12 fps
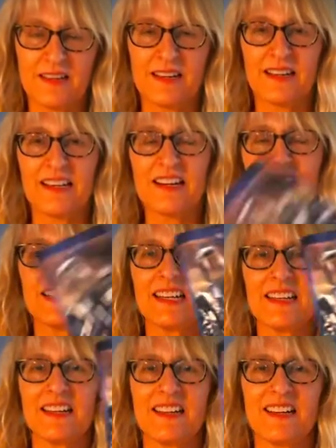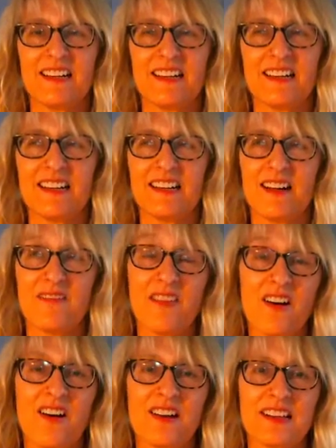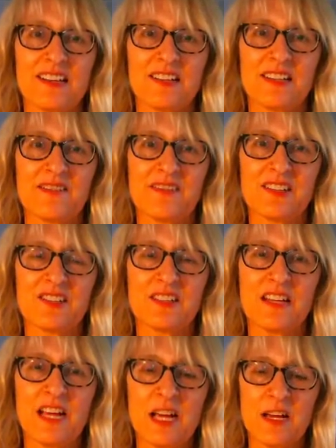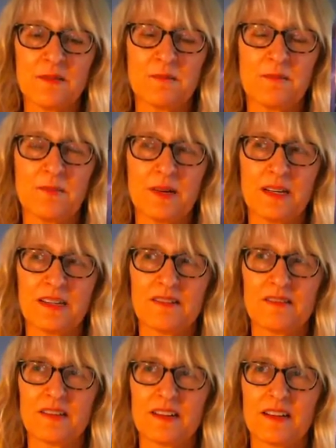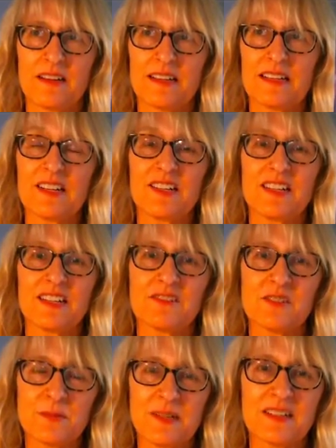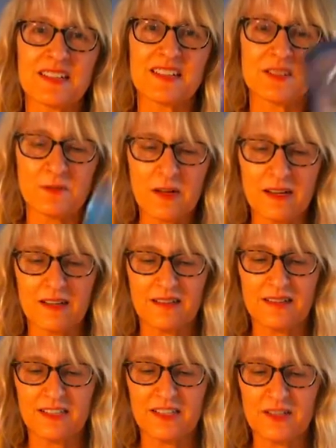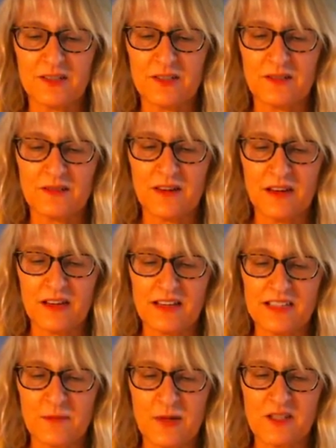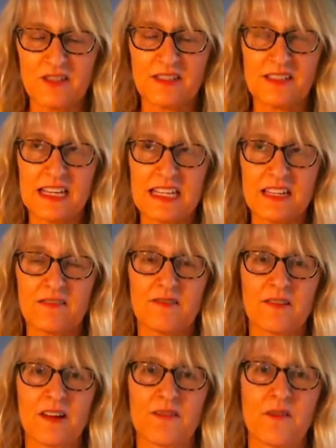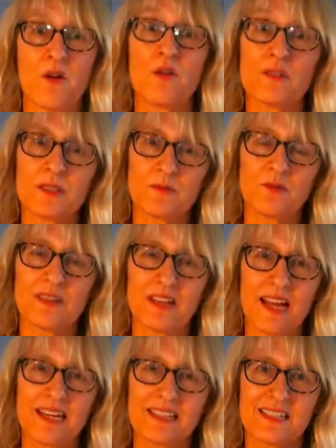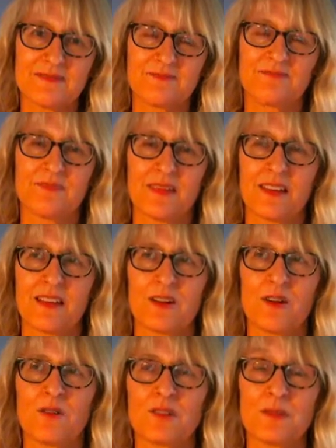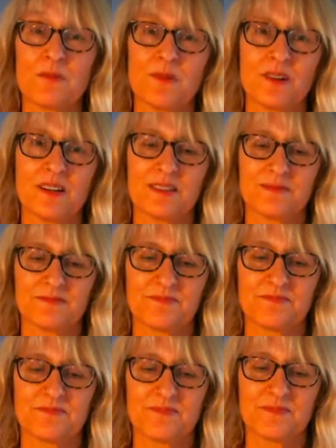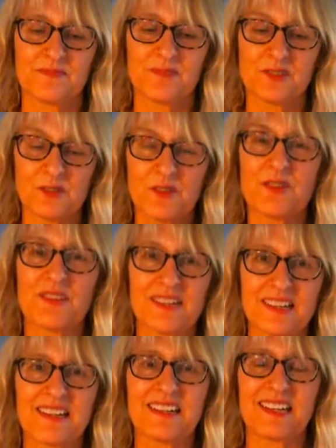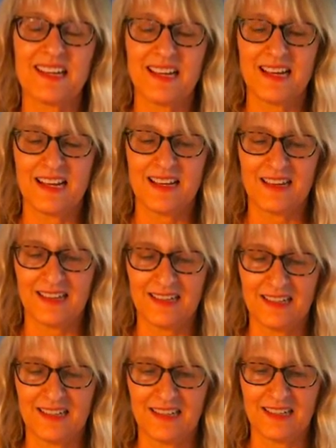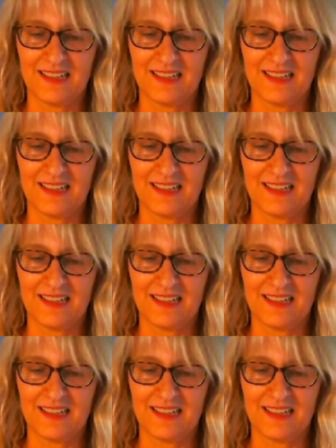clarity of thought, clarity of vision, but clarity of spirit as well. You know, you so I mentioned this idea of, of holding more light, holding more truth or clarity. Uh,